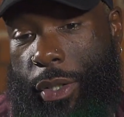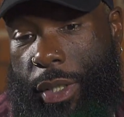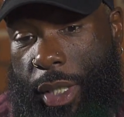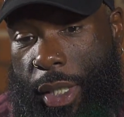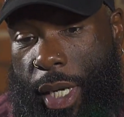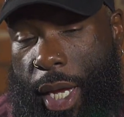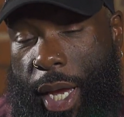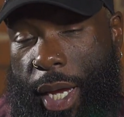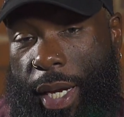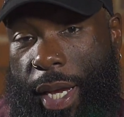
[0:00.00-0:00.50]

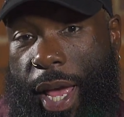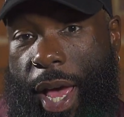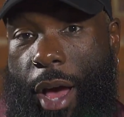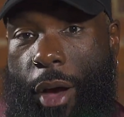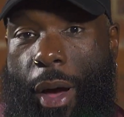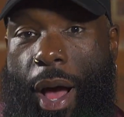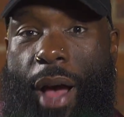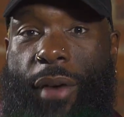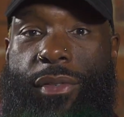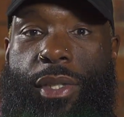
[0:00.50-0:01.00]
today.
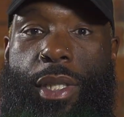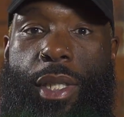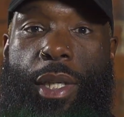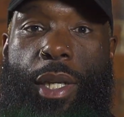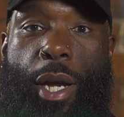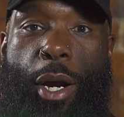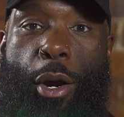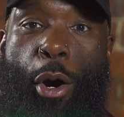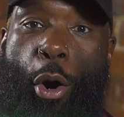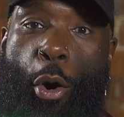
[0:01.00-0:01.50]
Now,
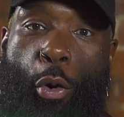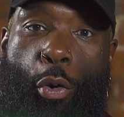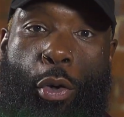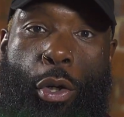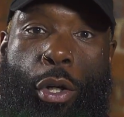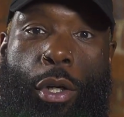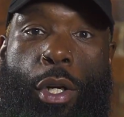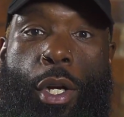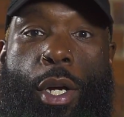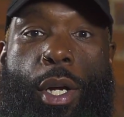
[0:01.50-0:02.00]
obviously they're
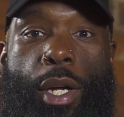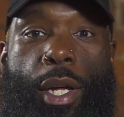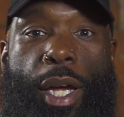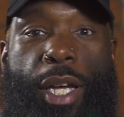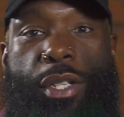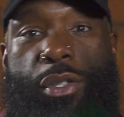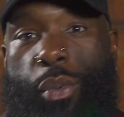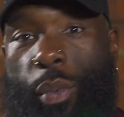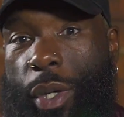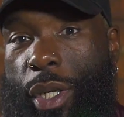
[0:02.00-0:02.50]
older.
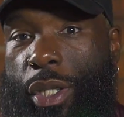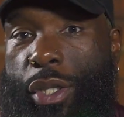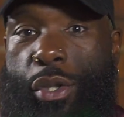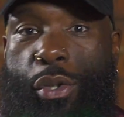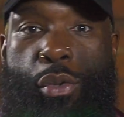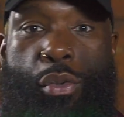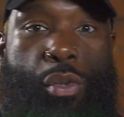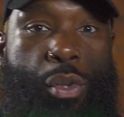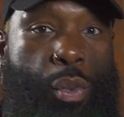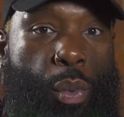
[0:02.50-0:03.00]
They
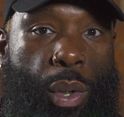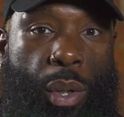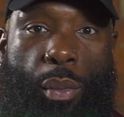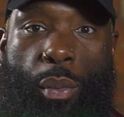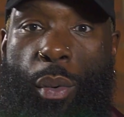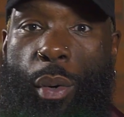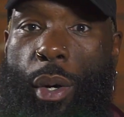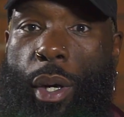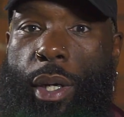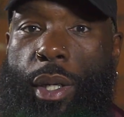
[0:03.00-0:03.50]
22,
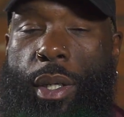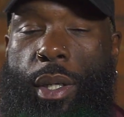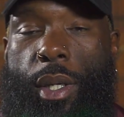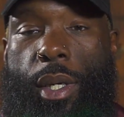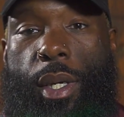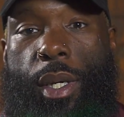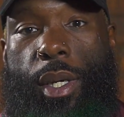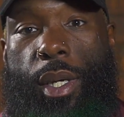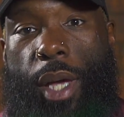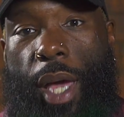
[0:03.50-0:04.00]
21,
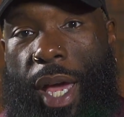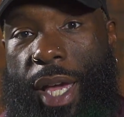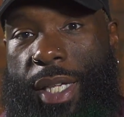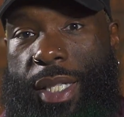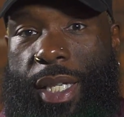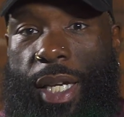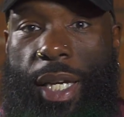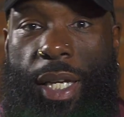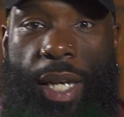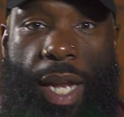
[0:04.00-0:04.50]

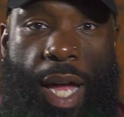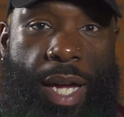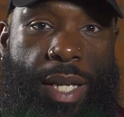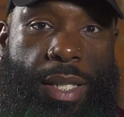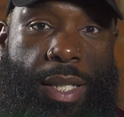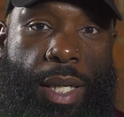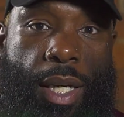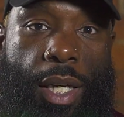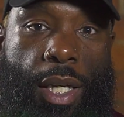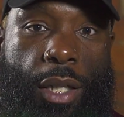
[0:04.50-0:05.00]
18,
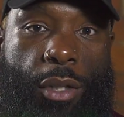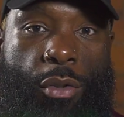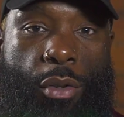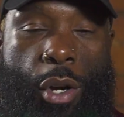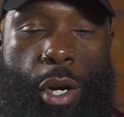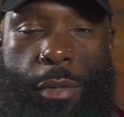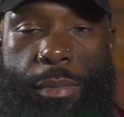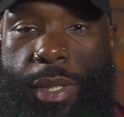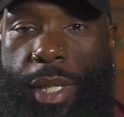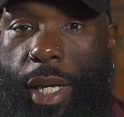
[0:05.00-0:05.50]
19, you
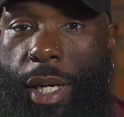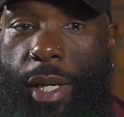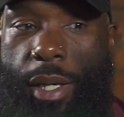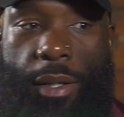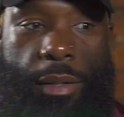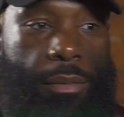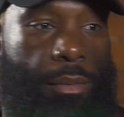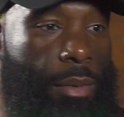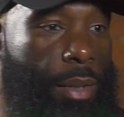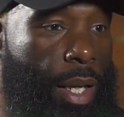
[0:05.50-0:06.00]
know what I'm
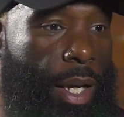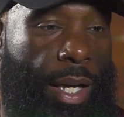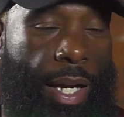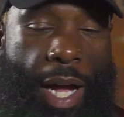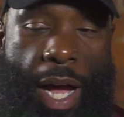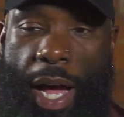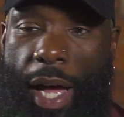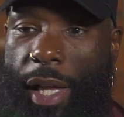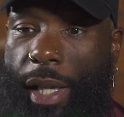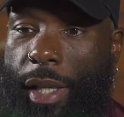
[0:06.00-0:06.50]
saying? In
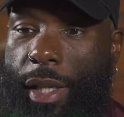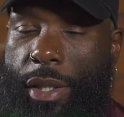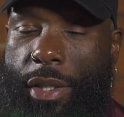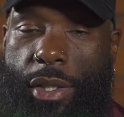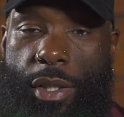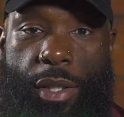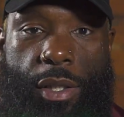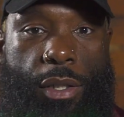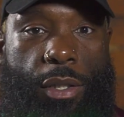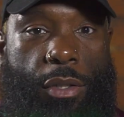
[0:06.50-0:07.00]

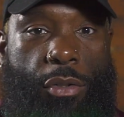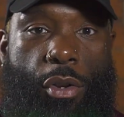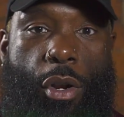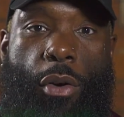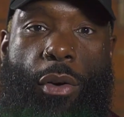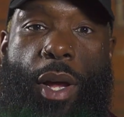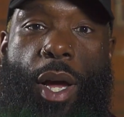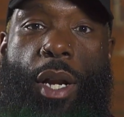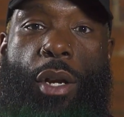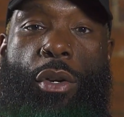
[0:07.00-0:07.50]
college and, you
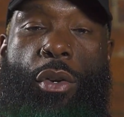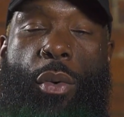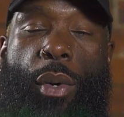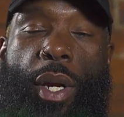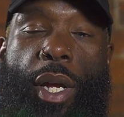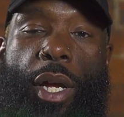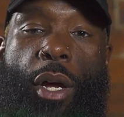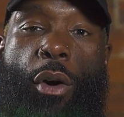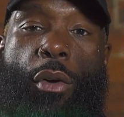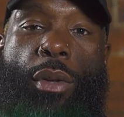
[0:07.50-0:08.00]
know, kind of
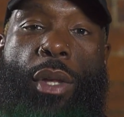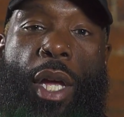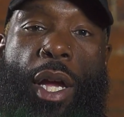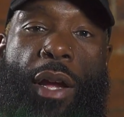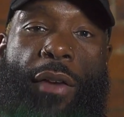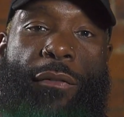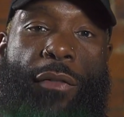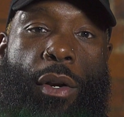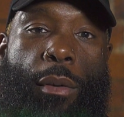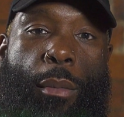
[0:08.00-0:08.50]
doing their own
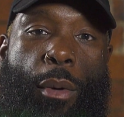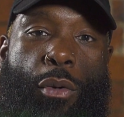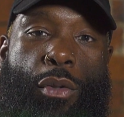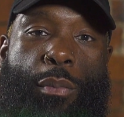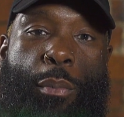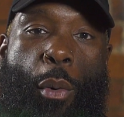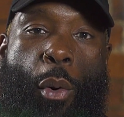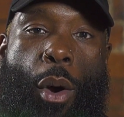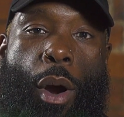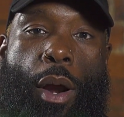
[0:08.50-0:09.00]
thing for the
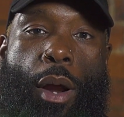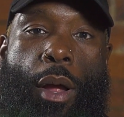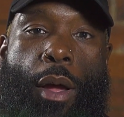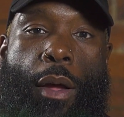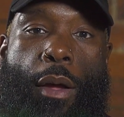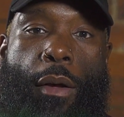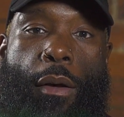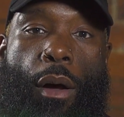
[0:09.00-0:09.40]
most part.